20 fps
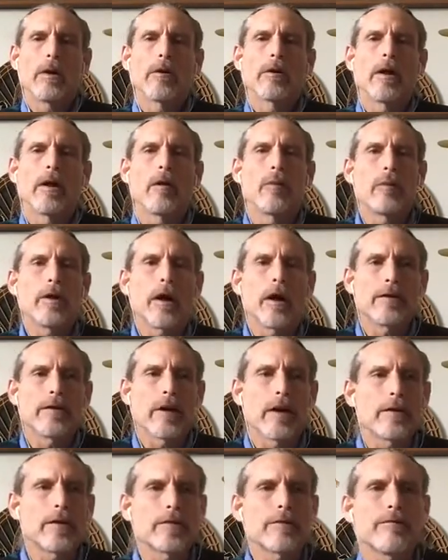that we
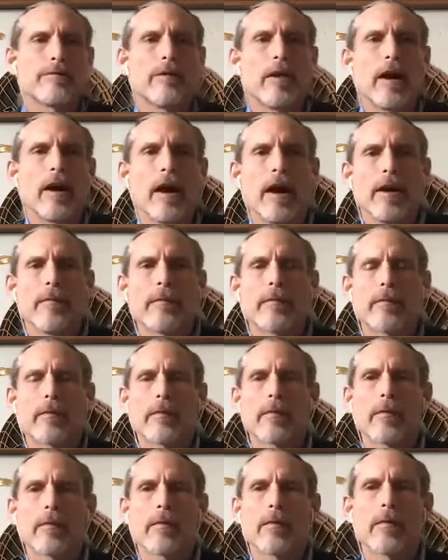identify
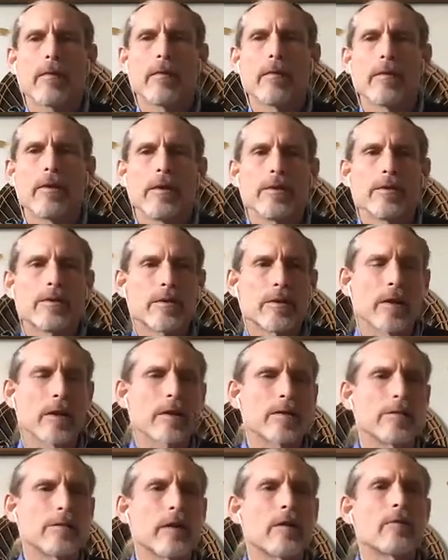these
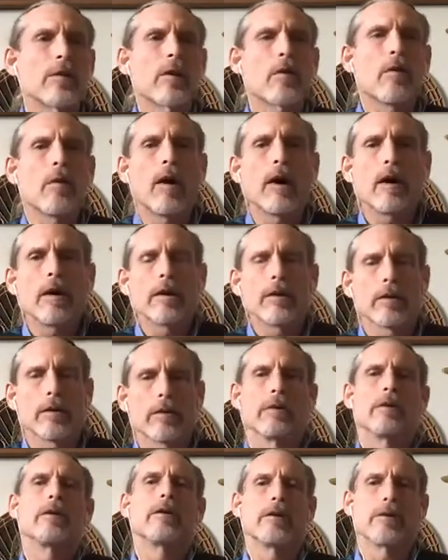things that require
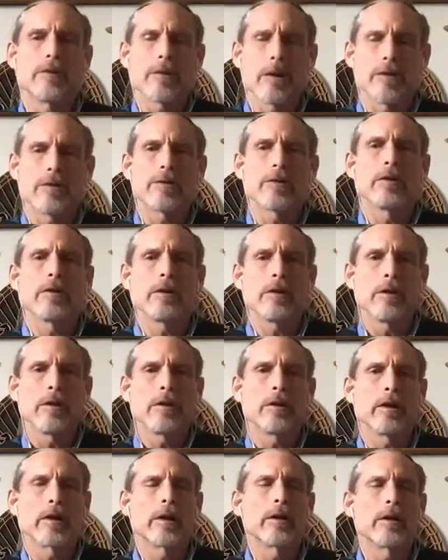attention and
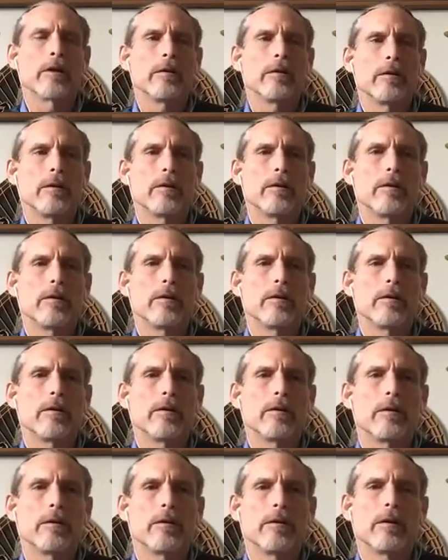healing.
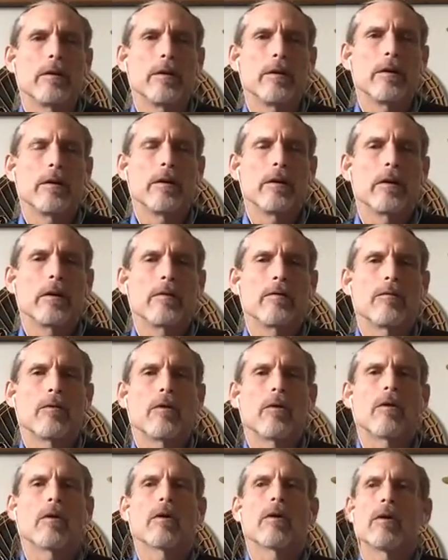
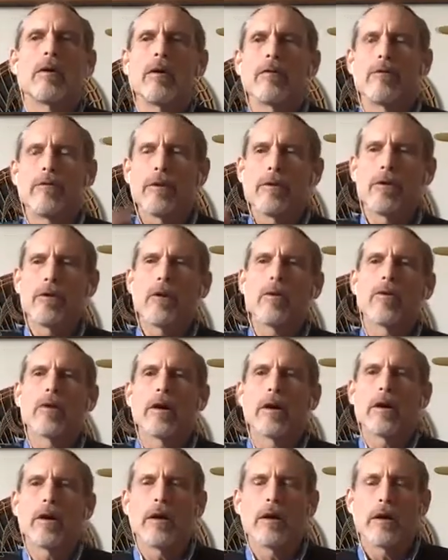For if we don't
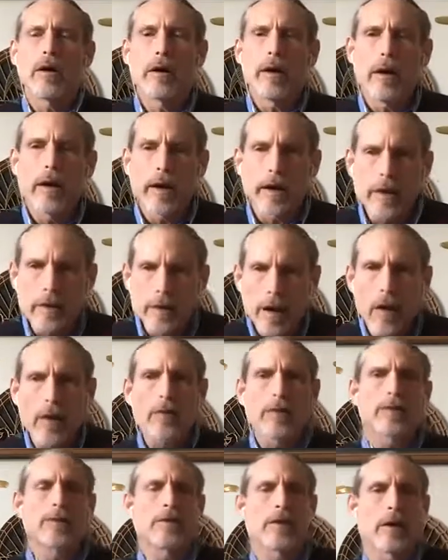
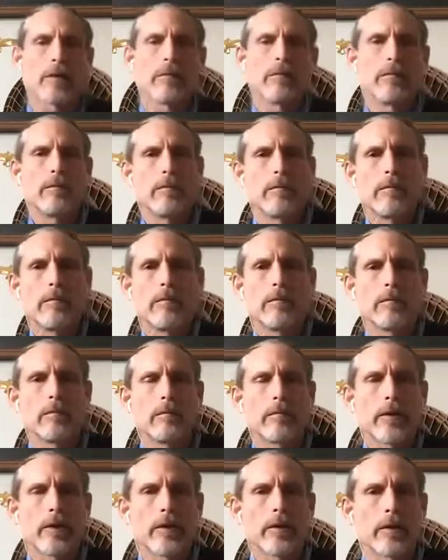acknowledge them,
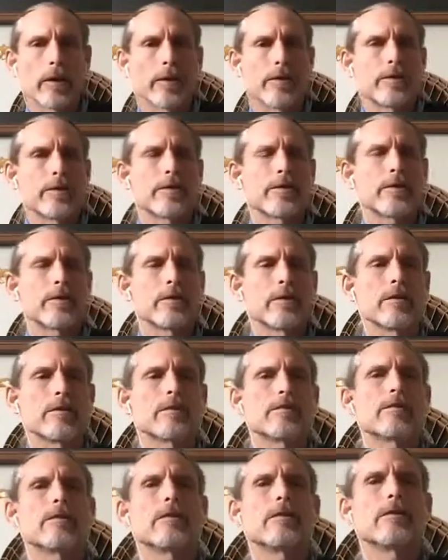their
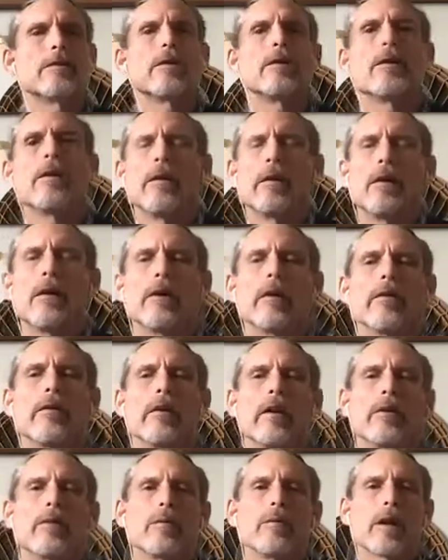existence,
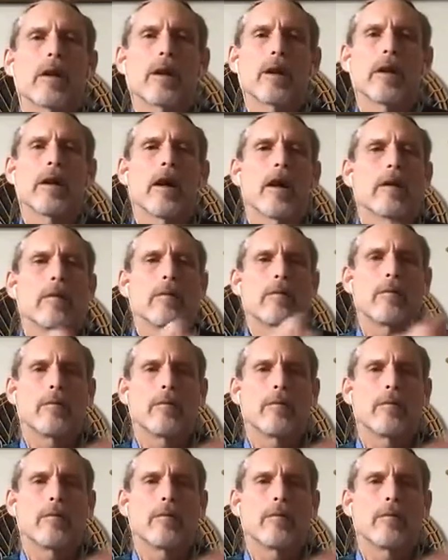then we cannot